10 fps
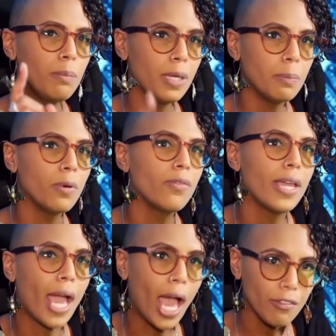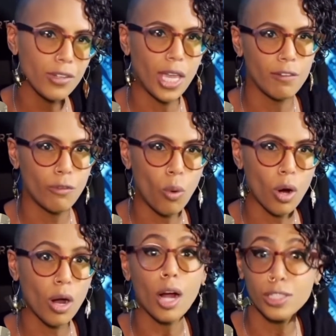people they advocate
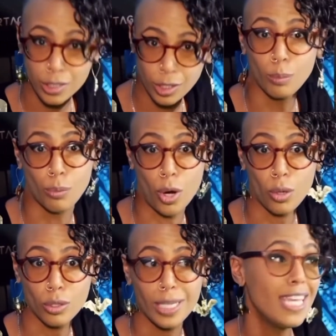for are still broke,